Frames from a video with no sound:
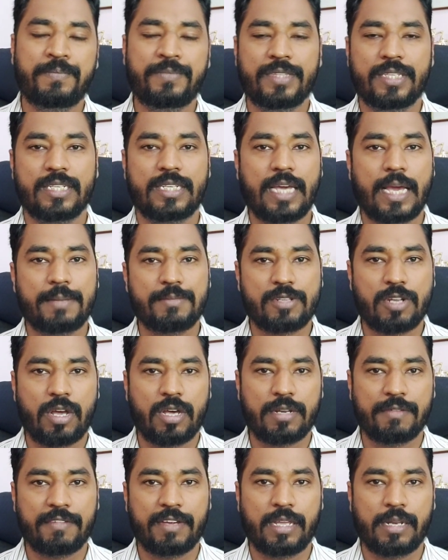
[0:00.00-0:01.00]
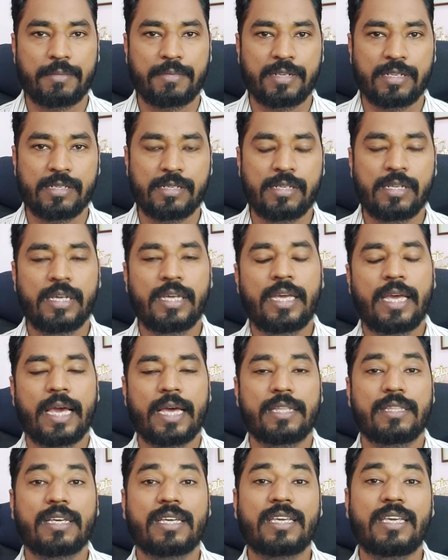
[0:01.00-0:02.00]
the time slot available,
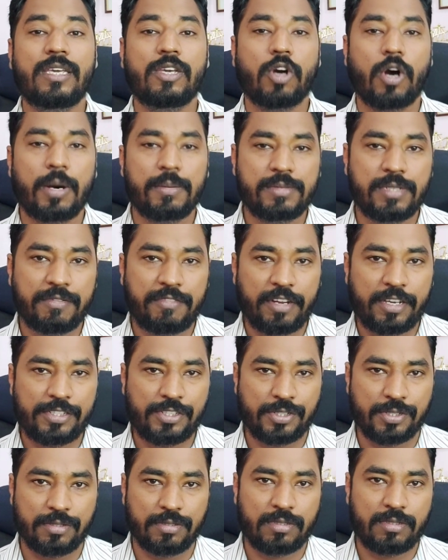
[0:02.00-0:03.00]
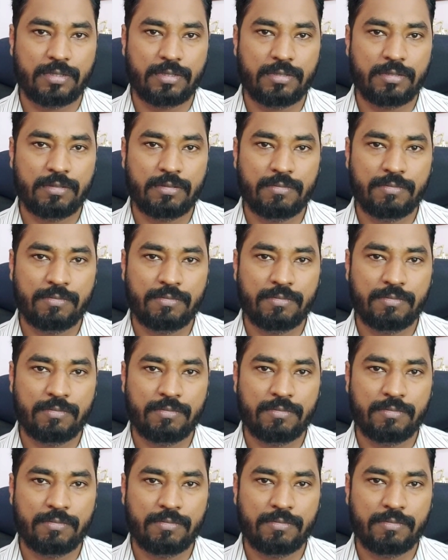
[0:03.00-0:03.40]
and the key observations.